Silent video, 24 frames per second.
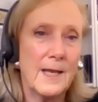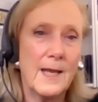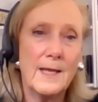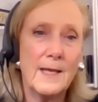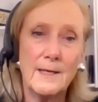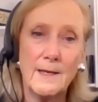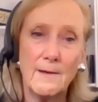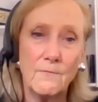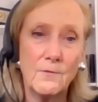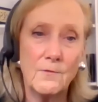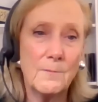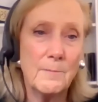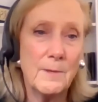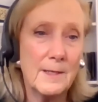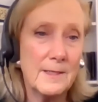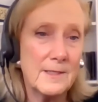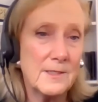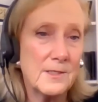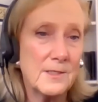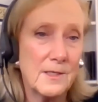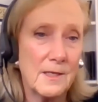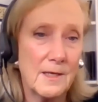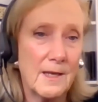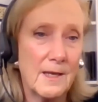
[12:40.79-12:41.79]
And
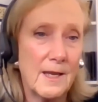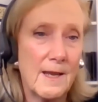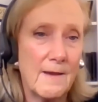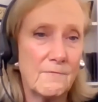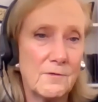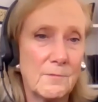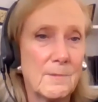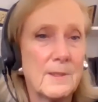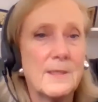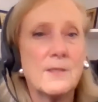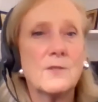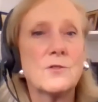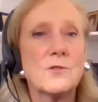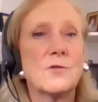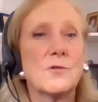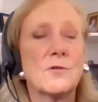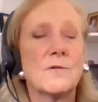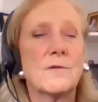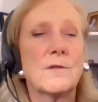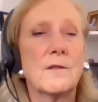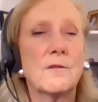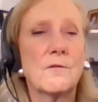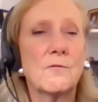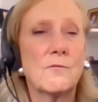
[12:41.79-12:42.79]
everybody's going to have to make sure
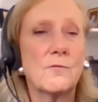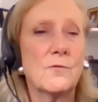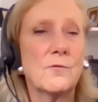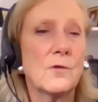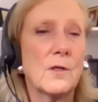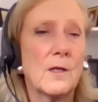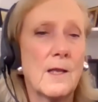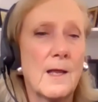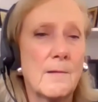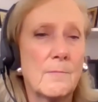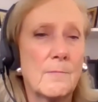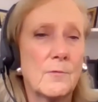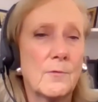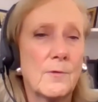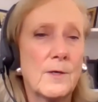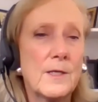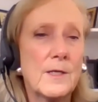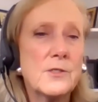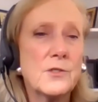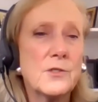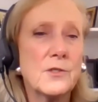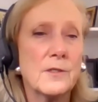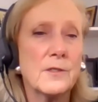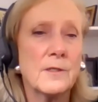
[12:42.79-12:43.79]
that through
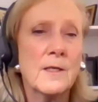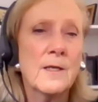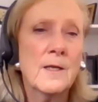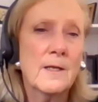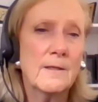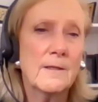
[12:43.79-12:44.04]
collaboration,